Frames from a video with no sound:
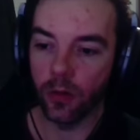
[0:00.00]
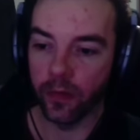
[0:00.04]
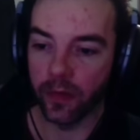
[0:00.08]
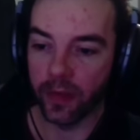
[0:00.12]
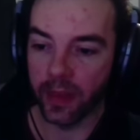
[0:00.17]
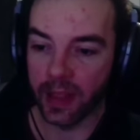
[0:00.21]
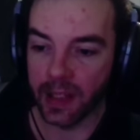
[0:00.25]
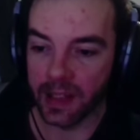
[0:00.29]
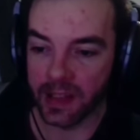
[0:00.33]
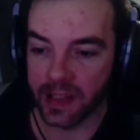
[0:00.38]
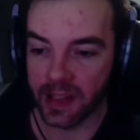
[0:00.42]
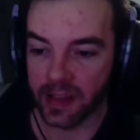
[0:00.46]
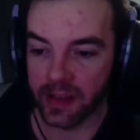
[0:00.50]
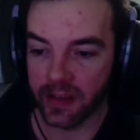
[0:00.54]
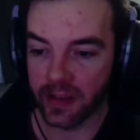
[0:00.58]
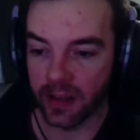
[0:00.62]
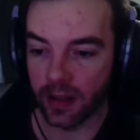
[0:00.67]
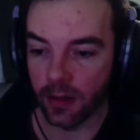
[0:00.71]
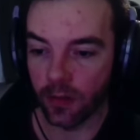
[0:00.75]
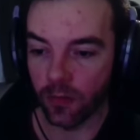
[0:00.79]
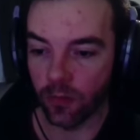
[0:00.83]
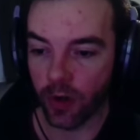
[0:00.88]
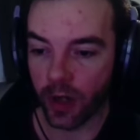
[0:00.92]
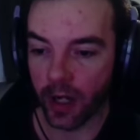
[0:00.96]
this is
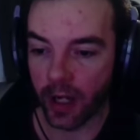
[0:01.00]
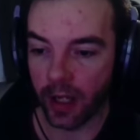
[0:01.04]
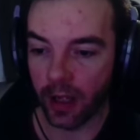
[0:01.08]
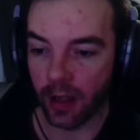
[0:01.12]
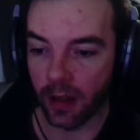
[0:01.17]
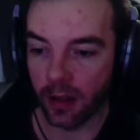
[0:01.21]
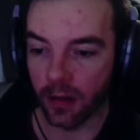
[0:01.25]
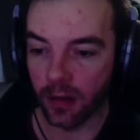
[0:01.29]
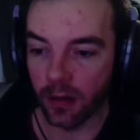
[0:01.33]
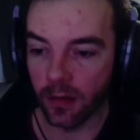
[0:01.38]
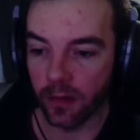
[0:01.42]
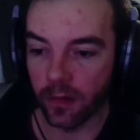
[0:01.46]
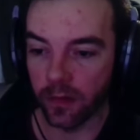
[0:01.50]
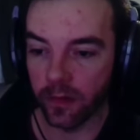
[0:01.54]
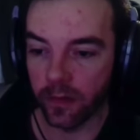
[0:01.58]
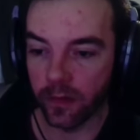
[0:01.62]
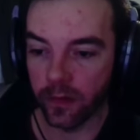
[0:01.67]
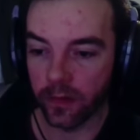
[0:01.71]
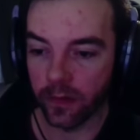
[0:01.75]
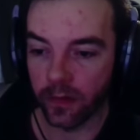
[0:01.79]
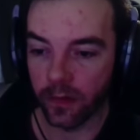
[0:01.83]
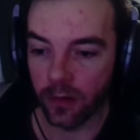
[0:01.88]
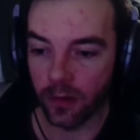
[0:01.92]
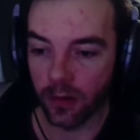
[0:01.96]
the array of
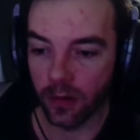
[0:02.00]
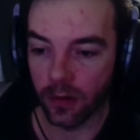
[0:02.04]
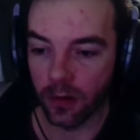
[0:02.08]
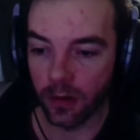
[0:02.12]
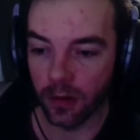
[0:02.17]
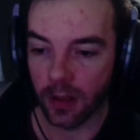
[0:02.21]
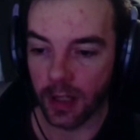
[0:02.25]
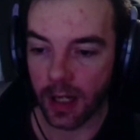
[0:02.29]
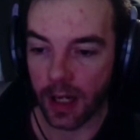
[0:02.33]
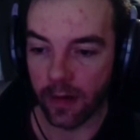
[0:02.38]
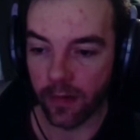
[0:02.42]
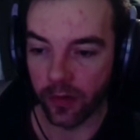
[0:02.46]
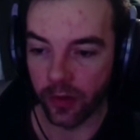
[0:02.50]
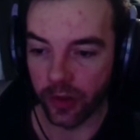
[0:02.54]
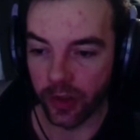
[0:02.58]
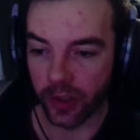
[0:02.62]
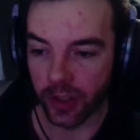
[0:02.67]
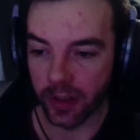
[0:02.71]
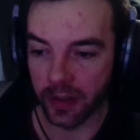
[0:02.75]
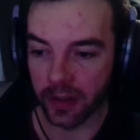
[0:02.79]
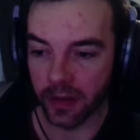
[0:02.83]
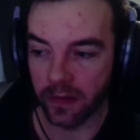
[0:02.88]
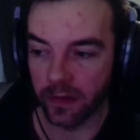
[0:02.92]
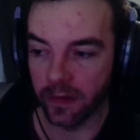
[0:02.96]

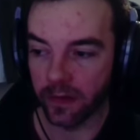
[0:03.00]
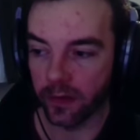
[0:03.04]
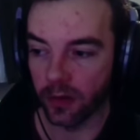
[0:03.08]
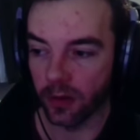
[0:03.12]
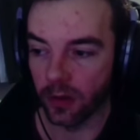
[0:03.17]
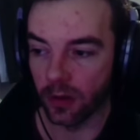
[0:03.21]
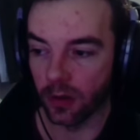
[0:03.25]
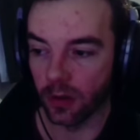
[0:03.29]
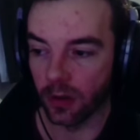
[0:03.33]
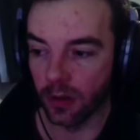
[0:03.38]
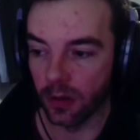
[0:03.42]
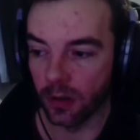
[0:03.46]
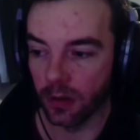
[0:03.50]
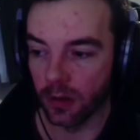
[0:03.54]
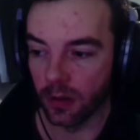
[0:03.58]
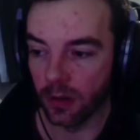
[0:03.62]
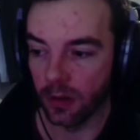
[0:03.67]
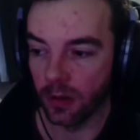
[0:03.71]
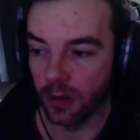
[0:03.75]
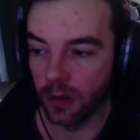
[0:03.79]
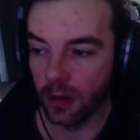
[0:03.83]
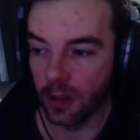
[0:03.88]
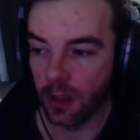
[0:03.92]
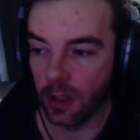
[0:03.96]
averages for
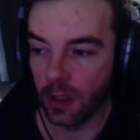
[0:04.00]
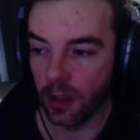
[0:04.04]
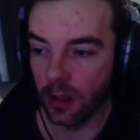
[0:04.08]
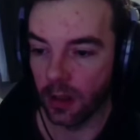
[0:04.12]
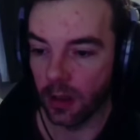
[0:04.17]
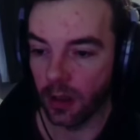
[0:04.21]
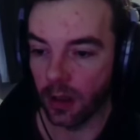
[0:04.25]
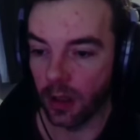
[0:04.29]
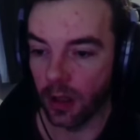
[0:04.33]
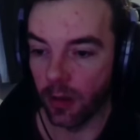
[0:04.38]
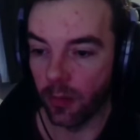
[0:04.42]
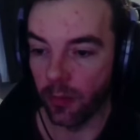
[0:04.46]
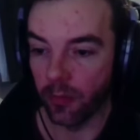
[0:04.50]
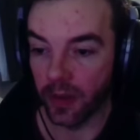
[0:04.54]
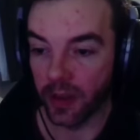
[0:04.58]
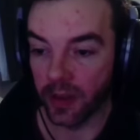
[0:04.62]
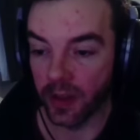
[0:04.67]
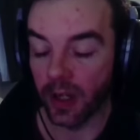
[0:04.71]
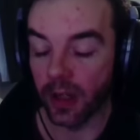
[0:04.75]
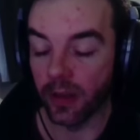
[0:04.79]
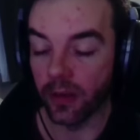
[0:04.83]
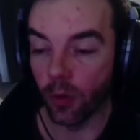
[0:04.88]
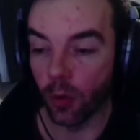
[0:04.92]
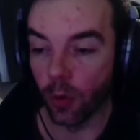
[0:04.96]

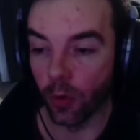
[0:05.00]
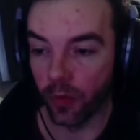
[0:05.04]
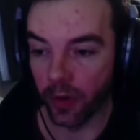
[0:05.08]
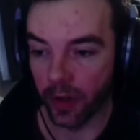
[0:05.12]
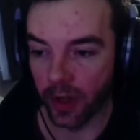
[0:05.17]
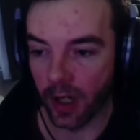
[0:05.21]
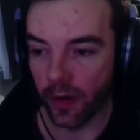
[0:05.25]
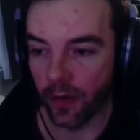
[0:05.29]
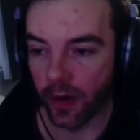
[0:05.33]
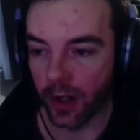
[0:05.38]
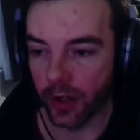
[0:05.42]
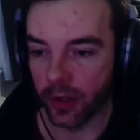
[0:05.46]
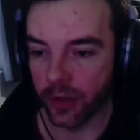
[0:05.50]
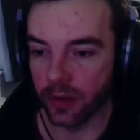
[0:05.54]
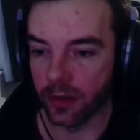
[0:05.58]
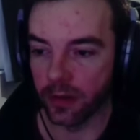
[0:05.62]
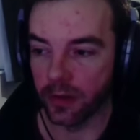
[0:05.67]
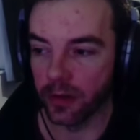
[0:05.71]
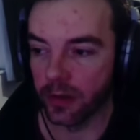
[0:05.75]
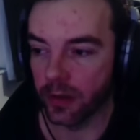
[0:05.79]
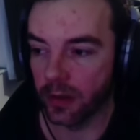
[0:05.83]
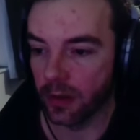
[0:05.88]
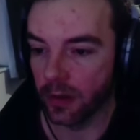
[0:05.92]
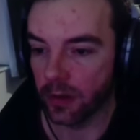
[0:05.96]
all the
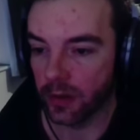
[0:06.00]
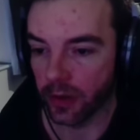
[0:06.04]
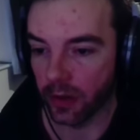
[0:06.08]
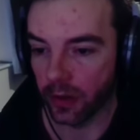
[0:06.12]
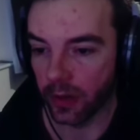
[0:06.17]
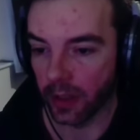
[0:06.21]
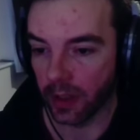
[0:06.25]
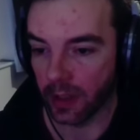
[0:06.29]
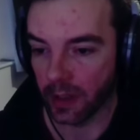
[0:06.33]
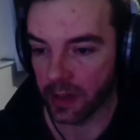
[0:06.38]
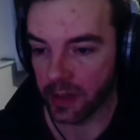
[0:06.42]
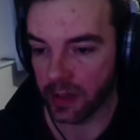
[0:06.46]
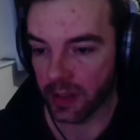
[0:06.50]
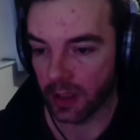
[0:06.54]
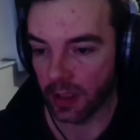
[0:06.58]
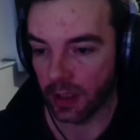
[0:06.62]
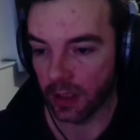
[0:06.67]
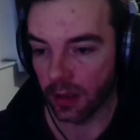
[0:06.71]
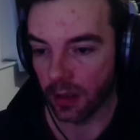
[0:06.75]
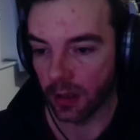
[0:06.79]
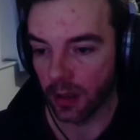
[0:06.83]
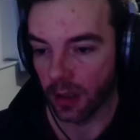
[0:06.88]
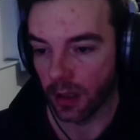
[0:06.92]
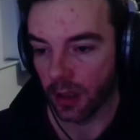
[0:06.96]
directions. So you can
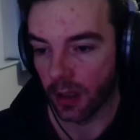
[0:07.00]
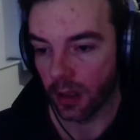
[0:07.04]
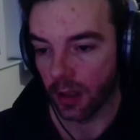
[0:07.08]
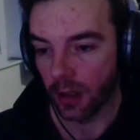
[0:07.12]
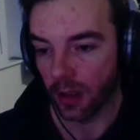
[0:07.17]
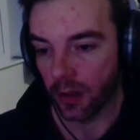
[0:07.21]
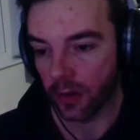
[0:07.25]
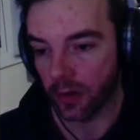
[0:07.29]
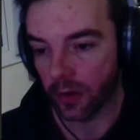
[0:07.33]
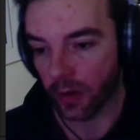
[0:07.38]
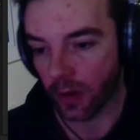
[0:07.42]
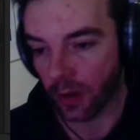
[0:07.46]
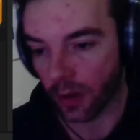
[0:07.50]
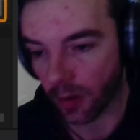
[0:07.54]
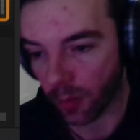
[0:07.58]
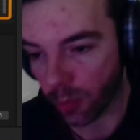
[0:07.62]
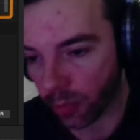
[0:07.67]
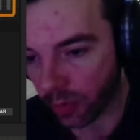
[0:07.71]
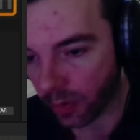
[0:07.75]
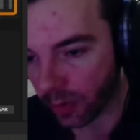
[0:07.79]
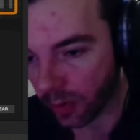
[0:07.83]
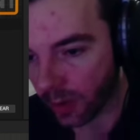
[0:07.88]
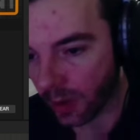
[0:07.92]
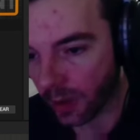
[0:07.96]
see top,
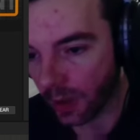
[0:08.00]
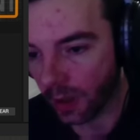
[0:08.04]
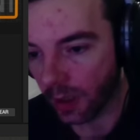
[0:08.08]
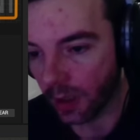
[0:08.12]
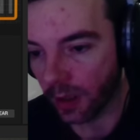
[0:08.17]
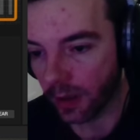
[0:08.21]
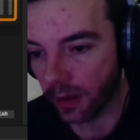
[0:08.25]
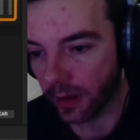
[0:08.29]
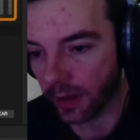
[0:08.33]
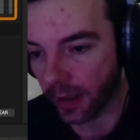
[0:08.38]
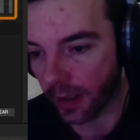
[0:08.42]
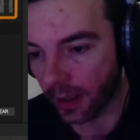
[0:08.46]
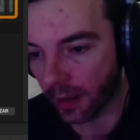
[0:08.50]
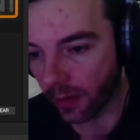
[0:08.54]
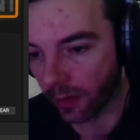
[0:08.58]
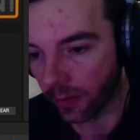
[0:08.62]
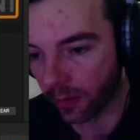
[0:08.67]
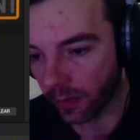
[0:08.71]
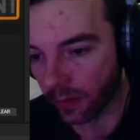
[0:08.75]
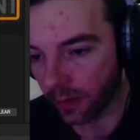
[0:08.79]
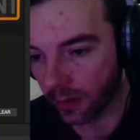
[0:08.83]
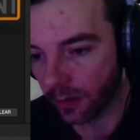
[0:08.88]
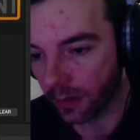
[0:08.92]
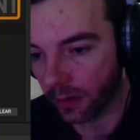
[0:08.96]

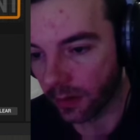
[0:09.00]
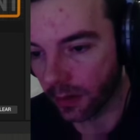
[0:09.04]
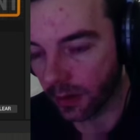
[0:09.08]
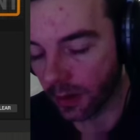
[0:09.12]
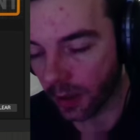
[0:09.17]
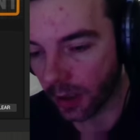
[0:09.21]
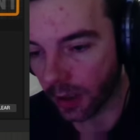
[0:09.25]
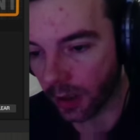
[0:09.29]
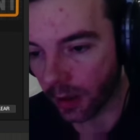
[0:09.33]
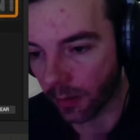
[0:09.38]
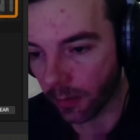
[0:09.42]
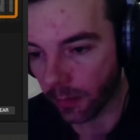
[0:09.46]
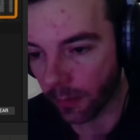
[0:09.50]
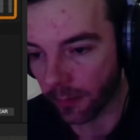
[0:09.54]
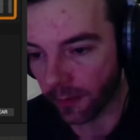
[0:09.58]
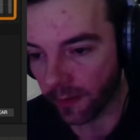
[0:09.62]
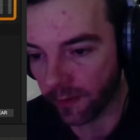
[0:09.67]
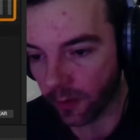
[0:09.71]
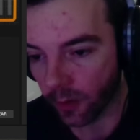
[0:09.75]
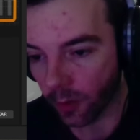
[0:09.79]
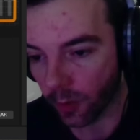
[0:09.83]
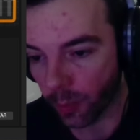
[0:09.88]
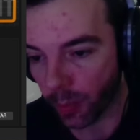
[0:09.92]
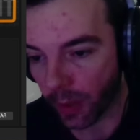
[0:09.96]
down,
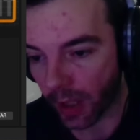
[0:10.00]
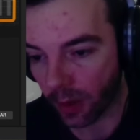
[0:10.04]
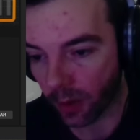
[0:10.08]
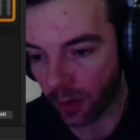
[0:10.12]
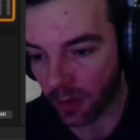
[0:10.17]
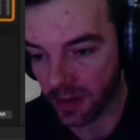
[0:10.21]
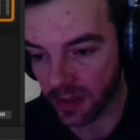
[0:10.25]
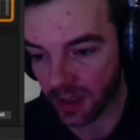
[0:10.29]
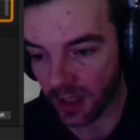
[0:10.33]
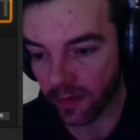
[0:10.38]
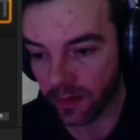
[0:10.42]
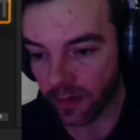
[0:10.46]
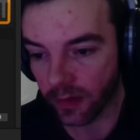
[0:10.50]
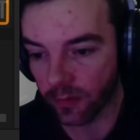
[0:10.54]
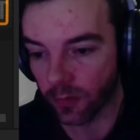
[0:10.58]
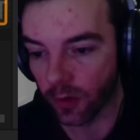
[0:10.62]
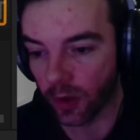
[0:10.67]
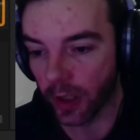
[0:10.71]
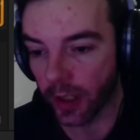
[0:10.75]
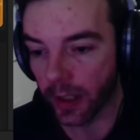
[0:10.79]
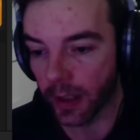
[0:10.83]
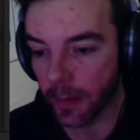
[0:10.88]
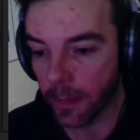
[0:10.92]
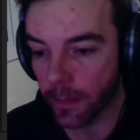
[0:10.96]
forward, backwards, left, and
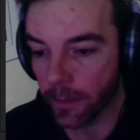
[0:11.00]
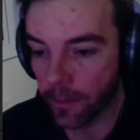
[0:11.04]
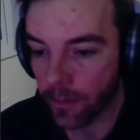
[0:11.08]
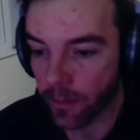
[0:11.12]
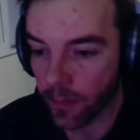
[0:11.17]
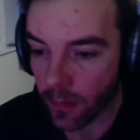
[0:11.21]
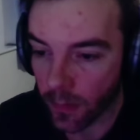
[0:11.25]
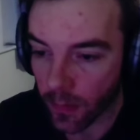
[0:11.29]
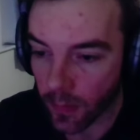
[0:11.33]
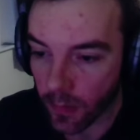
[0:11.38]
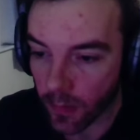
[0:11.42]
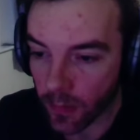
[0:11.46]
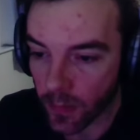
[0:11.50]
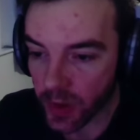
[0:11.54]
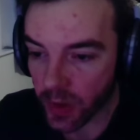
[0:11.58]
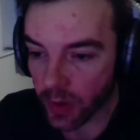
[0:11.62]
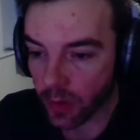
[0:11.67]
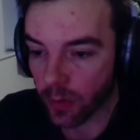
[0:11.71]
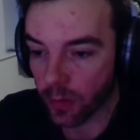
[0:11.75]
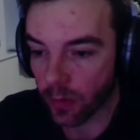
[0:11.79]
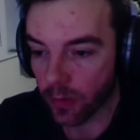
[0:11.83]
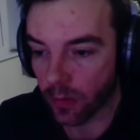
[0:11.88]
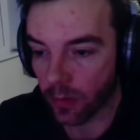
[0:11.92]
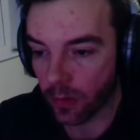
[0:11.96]
right.
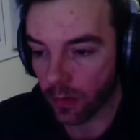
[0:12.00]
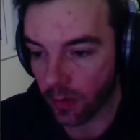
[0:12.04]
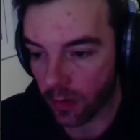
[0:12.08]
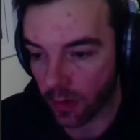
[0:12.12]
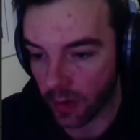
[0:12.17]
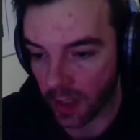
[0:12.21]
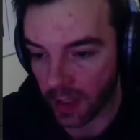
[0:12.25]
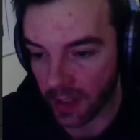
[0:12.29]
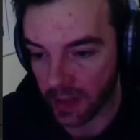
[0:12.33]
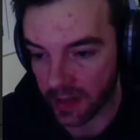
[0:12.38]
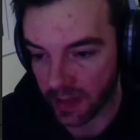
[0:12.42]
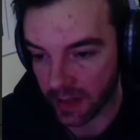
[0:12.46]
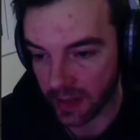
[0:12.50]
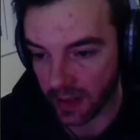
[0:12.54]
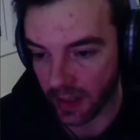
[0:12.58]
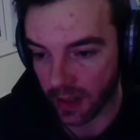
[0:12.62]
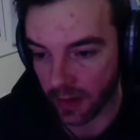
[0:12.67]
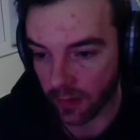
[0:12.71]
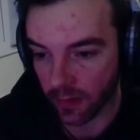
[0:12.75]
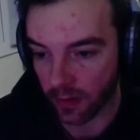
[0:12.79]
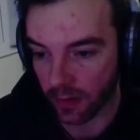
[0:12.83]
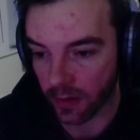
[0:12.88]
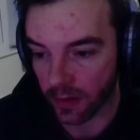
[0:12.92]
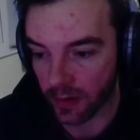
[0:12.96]
So this is
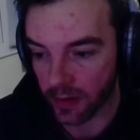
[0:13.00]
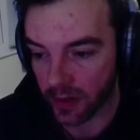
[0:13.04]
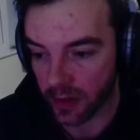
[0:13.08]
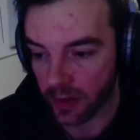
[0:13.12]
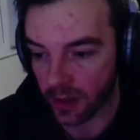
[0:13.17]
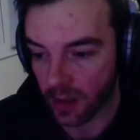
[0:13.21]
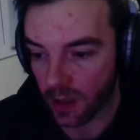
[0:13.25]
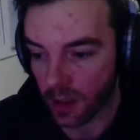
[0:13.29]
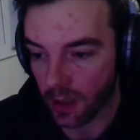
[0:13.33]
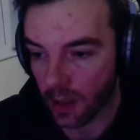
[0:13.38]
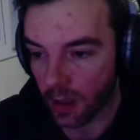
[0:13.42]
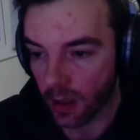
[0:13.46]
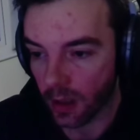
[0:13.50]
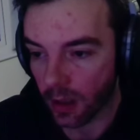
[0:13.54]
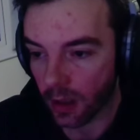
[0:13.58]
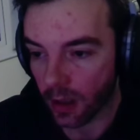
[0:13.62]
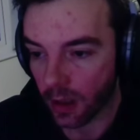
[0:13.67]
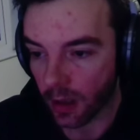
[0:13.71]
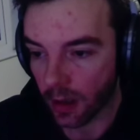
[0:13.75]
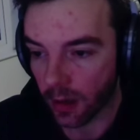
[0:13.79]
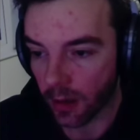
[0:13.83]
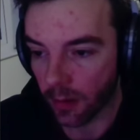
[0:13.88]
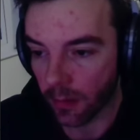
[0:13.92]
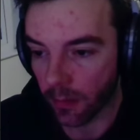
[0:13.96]
given as
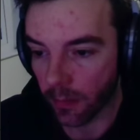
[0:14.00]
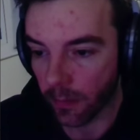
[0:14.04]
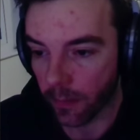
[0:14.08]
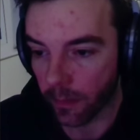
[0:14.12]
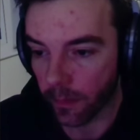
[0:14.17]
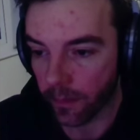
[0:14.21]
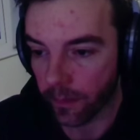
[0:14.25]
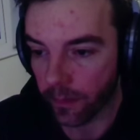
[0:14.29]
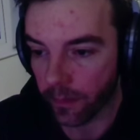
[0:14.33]
kind